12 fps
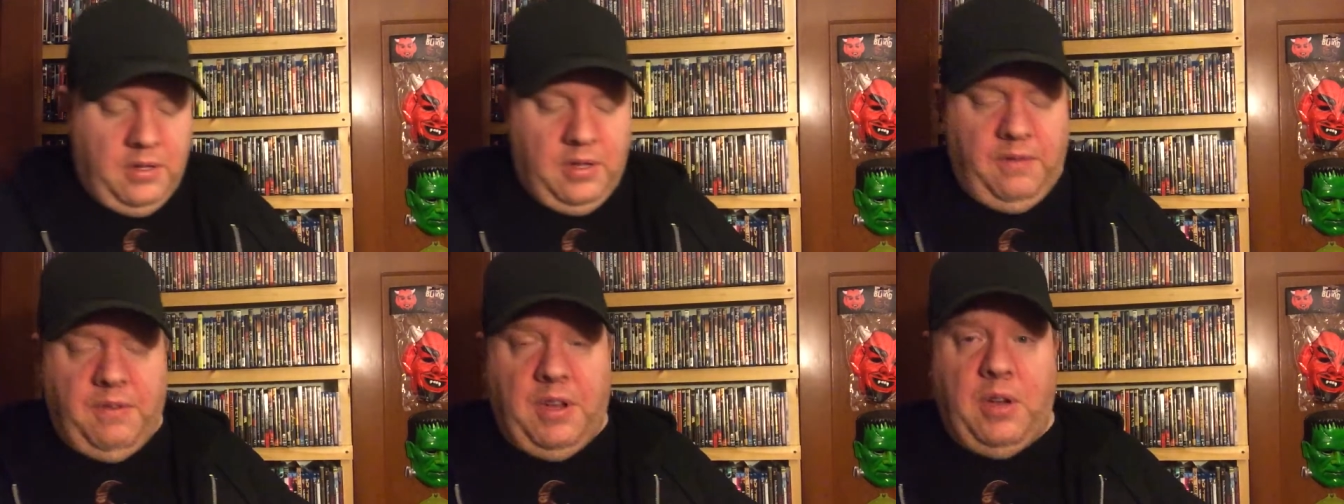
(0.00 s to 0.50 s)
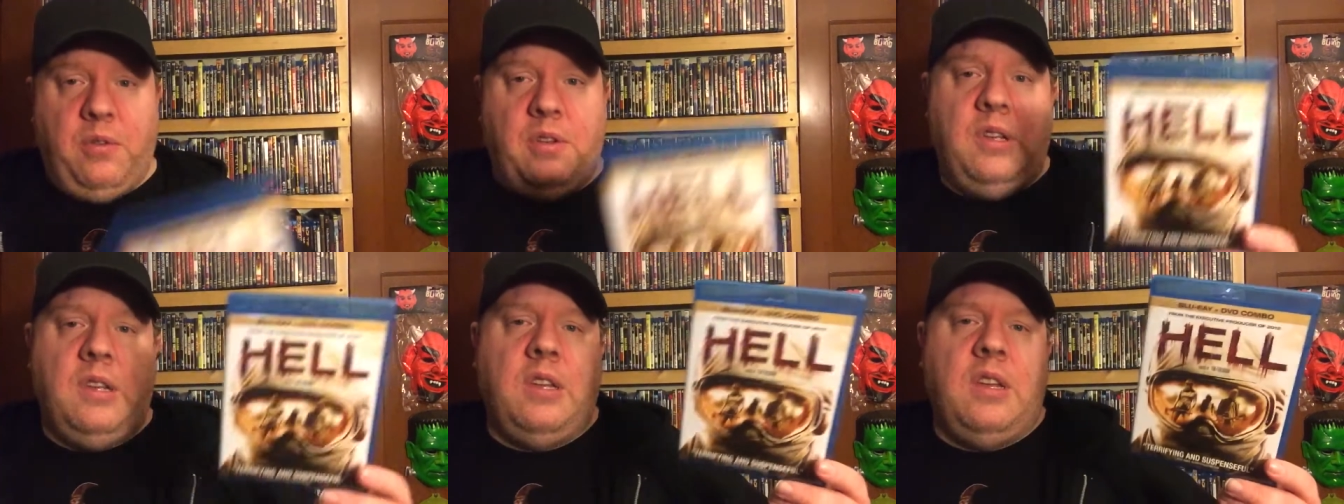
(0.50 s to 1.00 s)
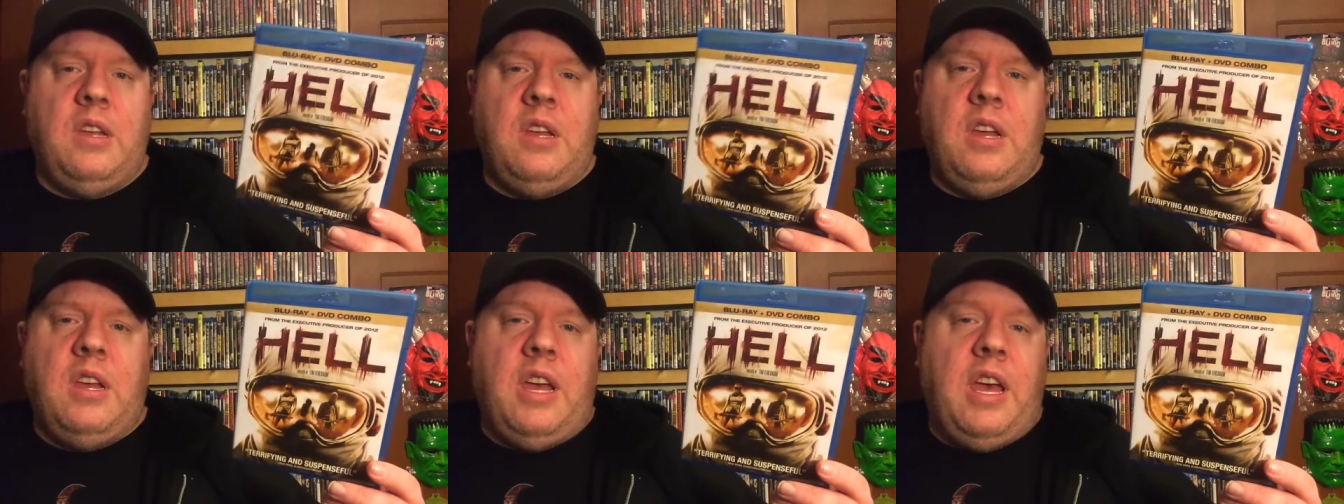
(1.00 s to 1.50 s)
I found
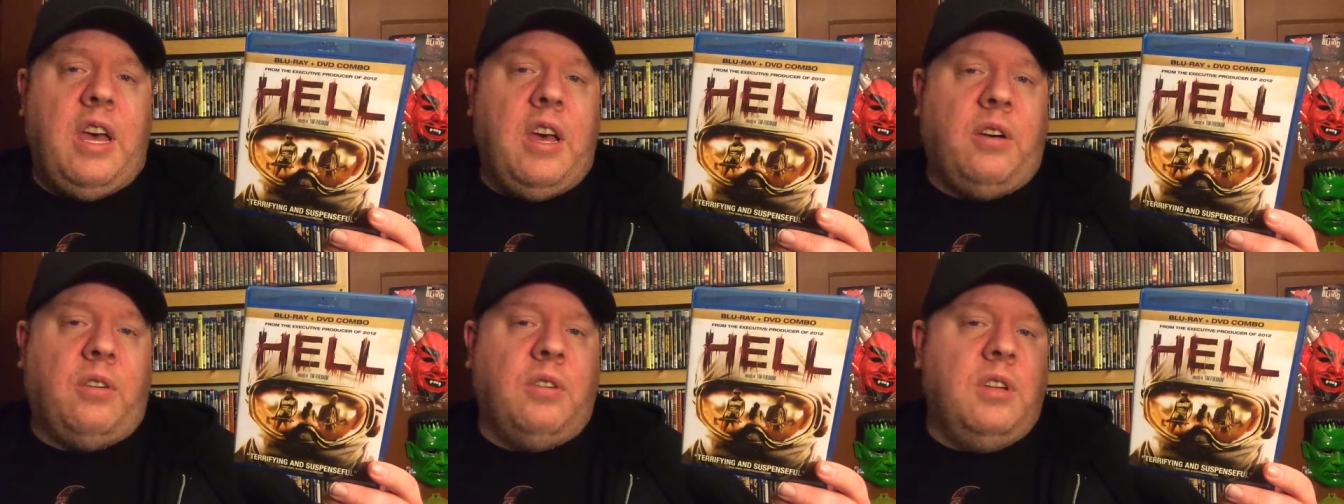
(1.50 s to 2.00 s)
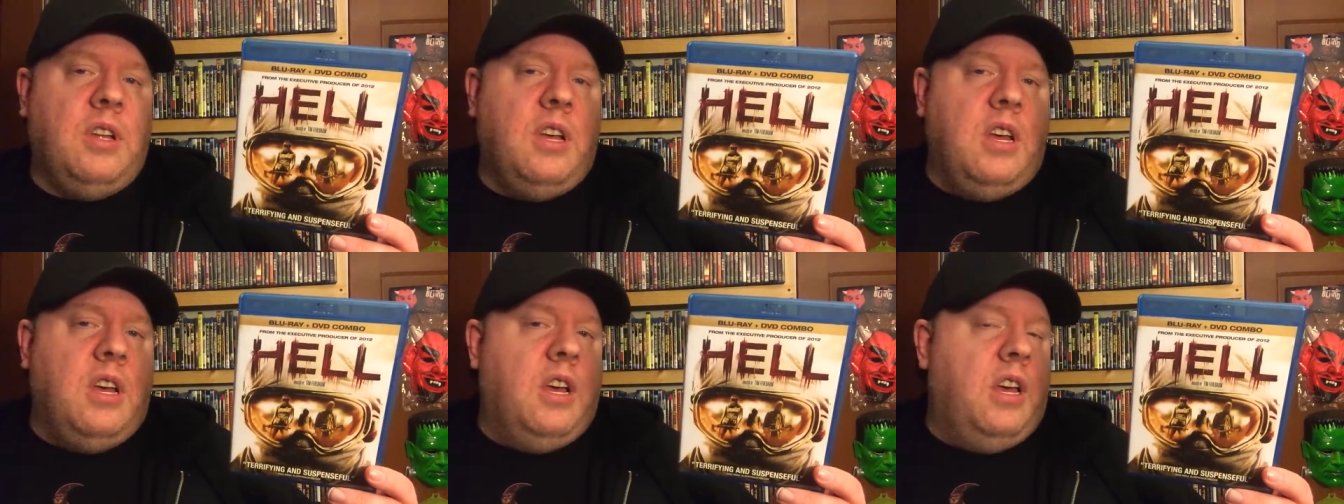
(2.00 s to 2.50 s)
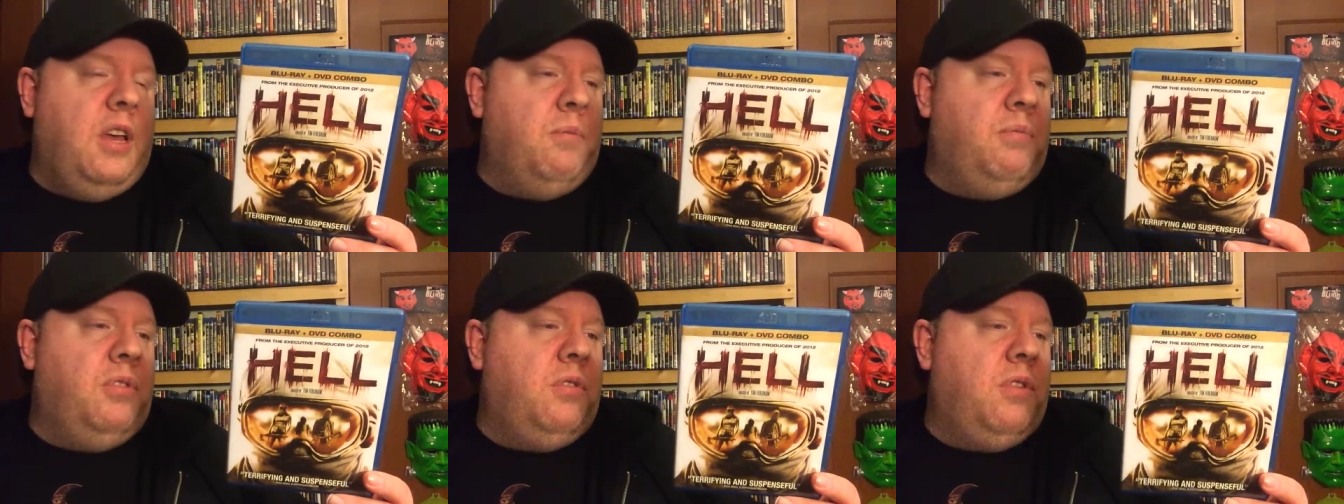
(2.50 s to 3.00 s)
Hell, a
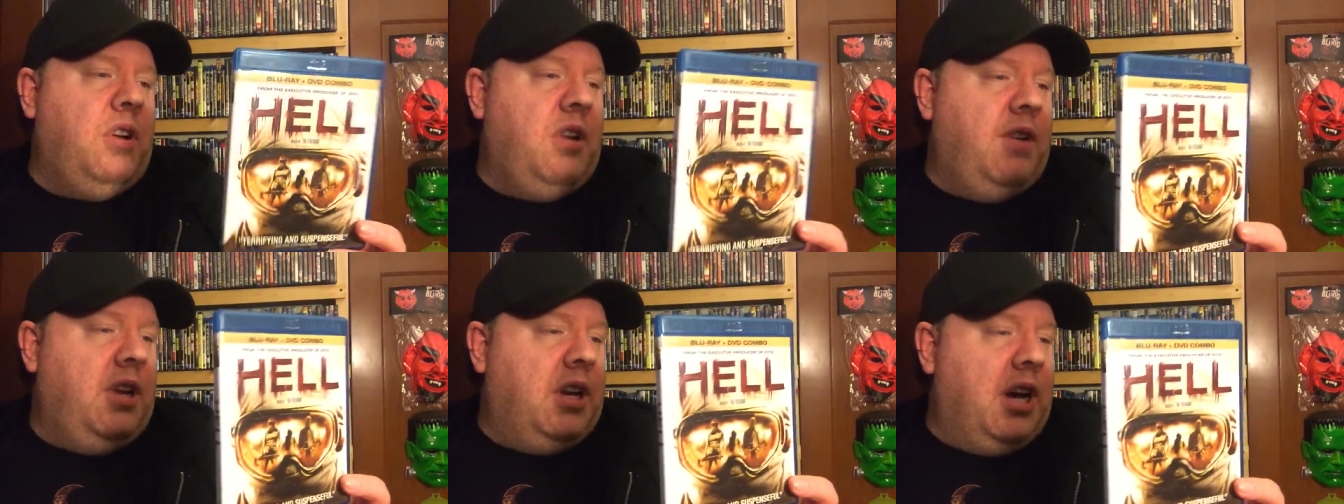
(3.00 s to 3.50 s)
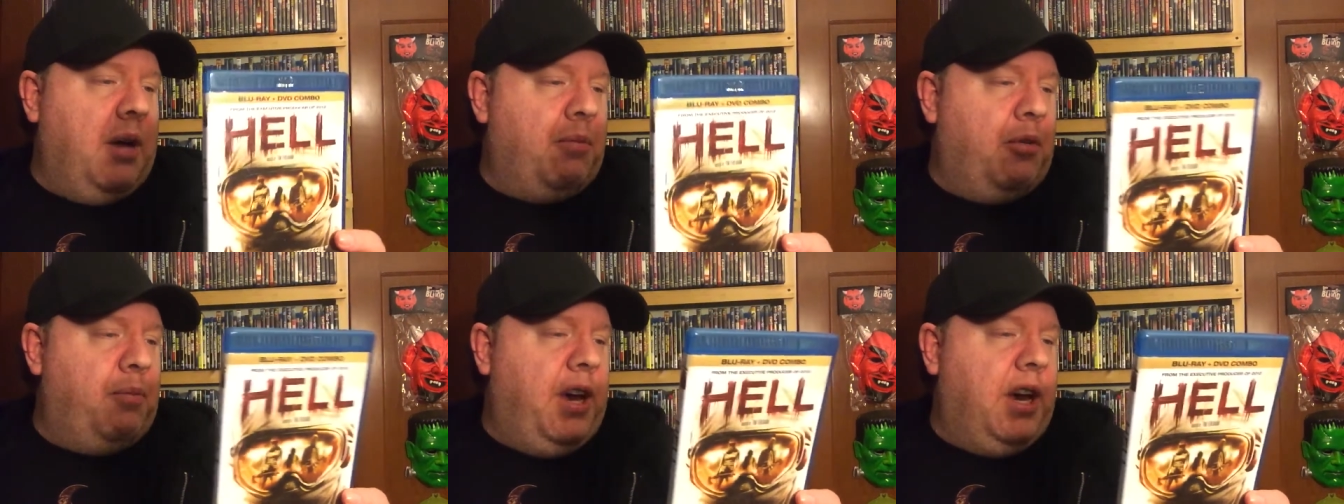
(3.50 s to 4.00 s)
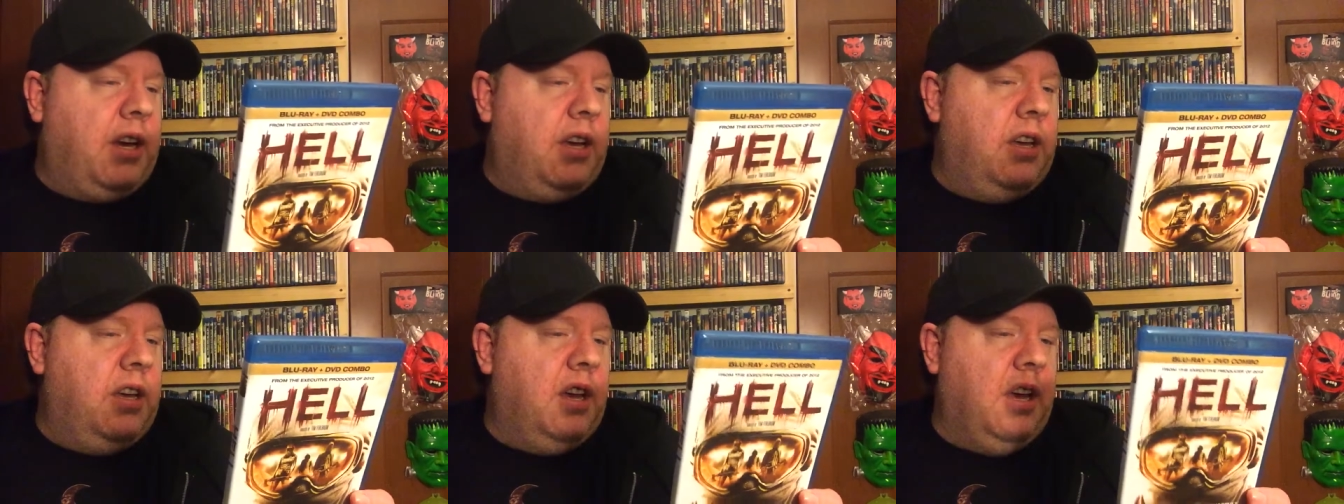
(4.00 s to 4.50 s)
Blu-ray DVD combo pack.